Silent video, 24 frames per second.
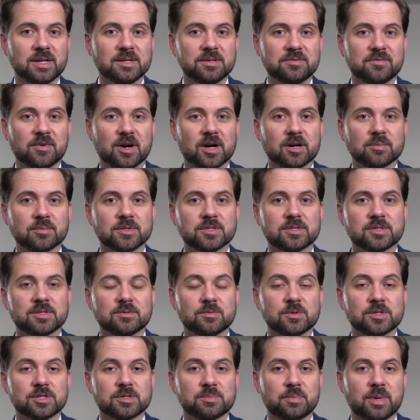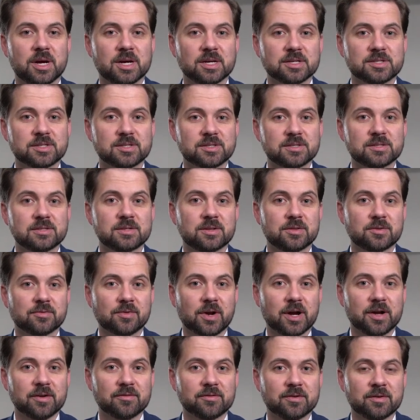environments in which pests
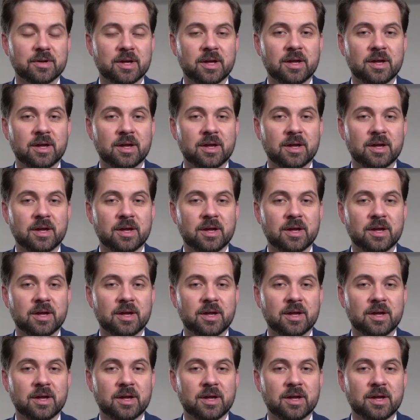thrive.